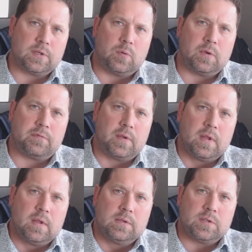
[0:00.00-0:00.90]
So
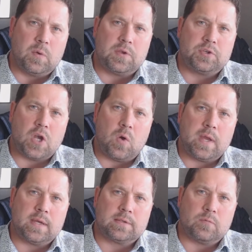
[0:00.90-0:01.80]
with
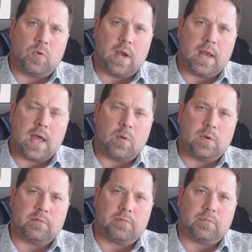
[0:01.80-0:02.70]
showings and whatnot,
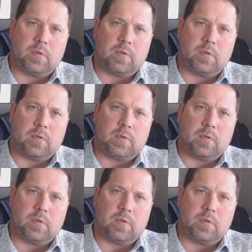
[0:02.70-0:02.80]
we've